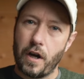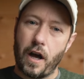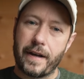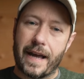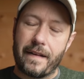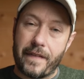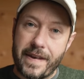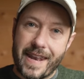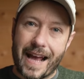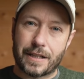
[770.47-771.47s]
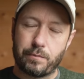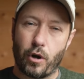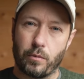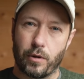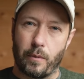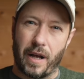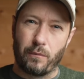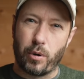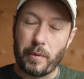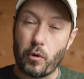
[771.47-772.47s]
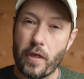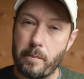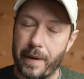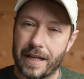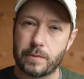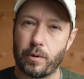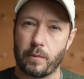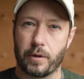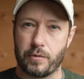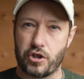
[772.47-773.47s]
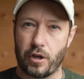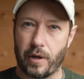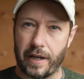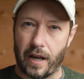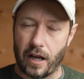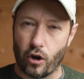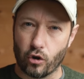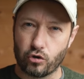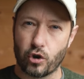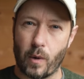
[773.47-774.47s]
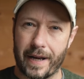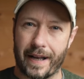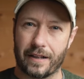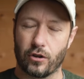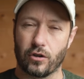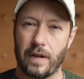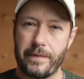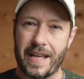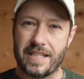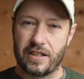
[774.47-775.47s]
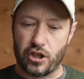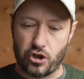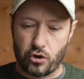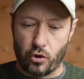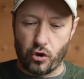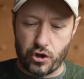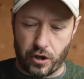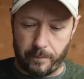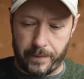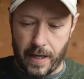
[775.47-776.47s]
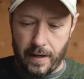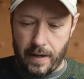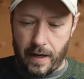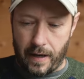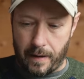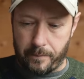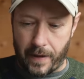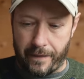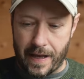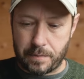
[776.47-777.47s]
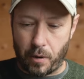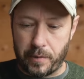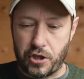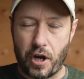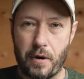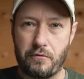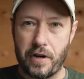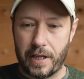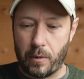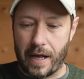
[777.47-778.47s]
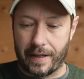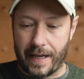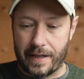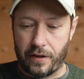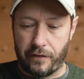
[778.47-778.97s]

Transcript: Okay, the next problem, and probably one of the biggest problems shooting at ultra wide angle, is distortion. And that's probably shown really well again in the